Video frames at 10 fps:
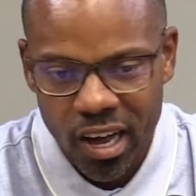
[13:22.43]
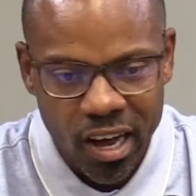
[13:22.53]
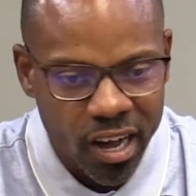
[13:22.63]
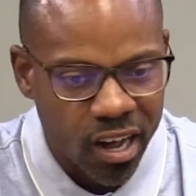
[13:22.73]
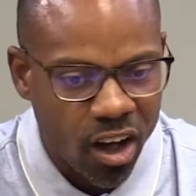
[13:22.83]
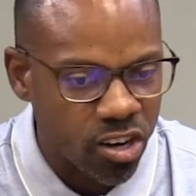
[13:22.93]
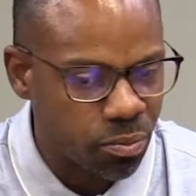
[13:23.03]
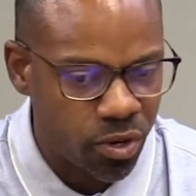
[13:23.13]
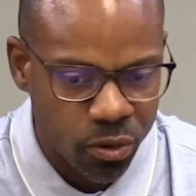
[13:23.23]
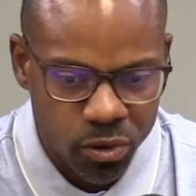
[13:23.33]
uh,
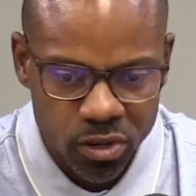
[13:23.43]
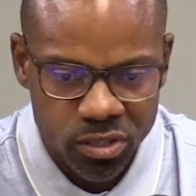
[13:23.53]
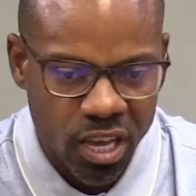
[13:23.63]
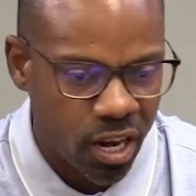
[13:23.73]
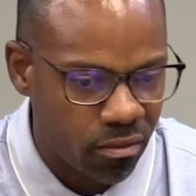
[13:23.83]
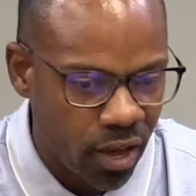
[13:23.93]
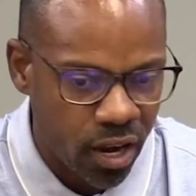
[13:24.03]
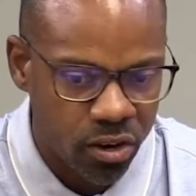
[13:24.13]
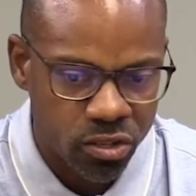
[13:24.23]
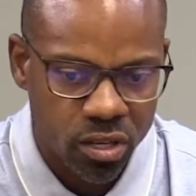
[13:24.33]
entrepreneurs,
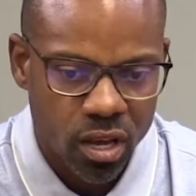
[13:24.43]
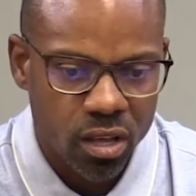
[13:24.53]
innovators,